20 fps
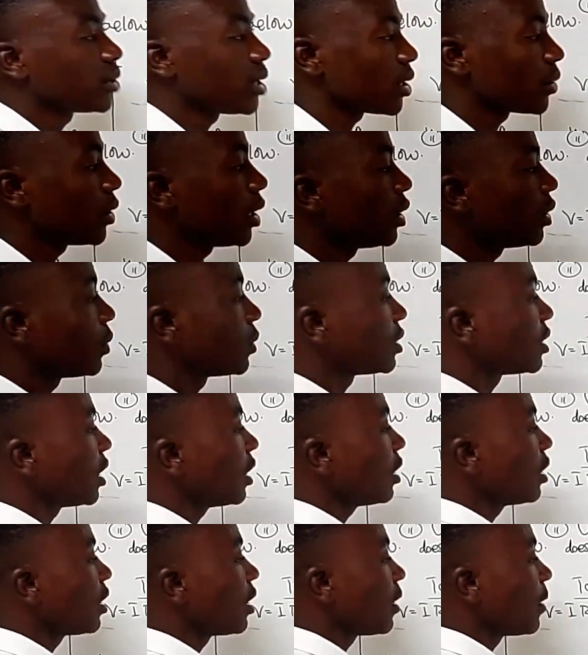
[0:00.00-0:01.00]
So I'm going to
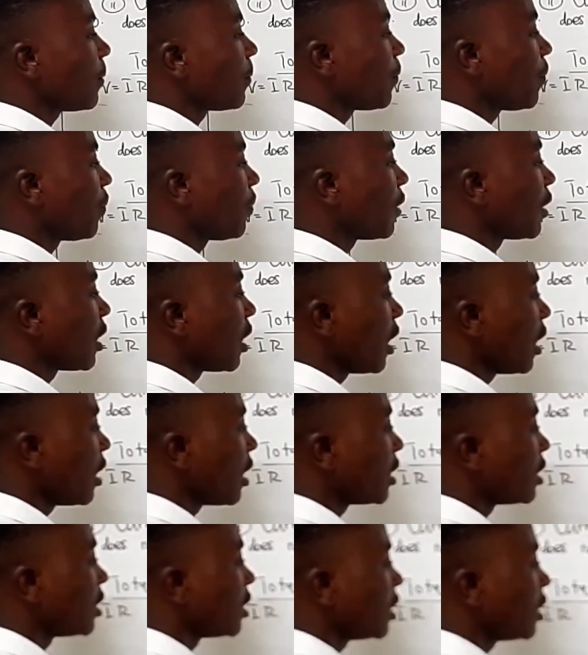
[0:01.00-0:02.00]
say
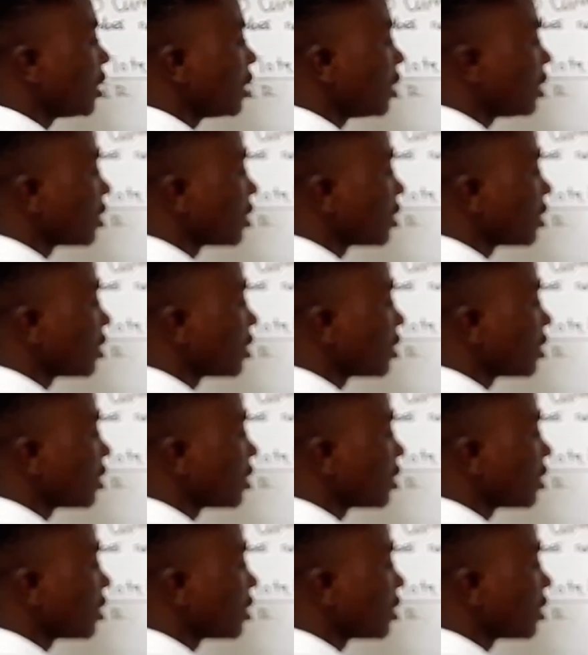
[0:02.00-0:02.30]
energy